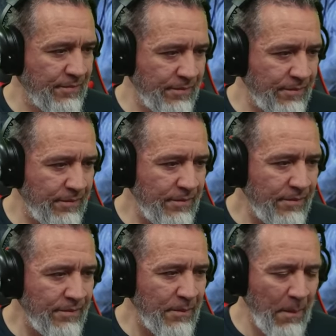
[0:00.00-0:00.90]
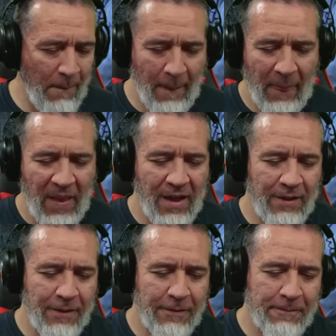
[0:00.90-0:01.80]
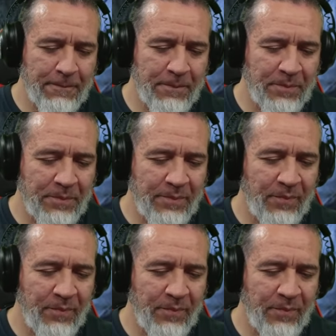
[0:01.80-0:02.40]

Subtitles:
Can I get a higher?